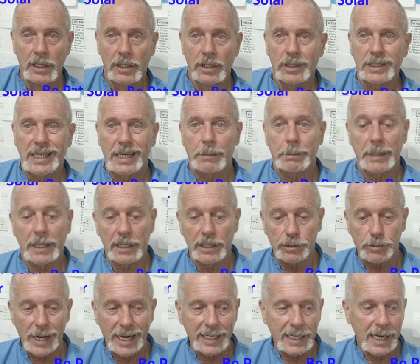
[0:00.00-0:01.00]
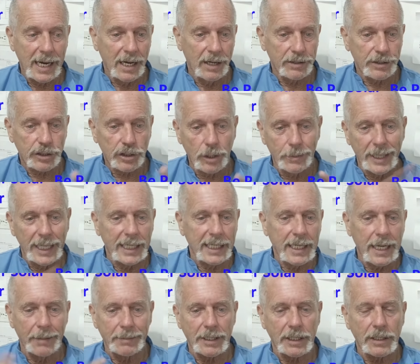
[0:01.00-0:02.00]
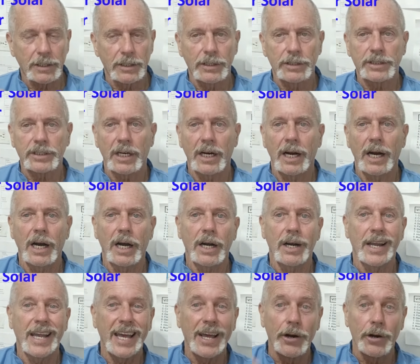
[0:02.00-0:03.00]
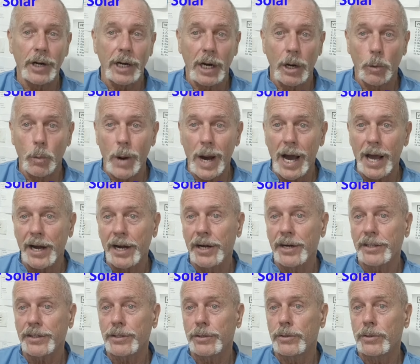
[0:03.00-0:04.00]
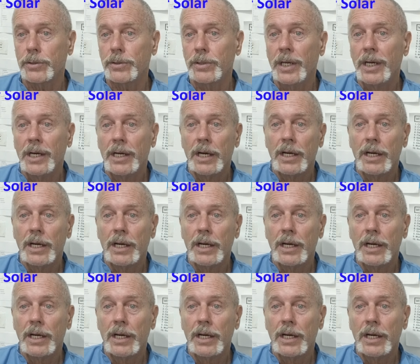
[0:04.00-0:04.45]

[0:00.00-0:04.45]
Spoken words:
Okay, because right now so many chemicals are entering our water through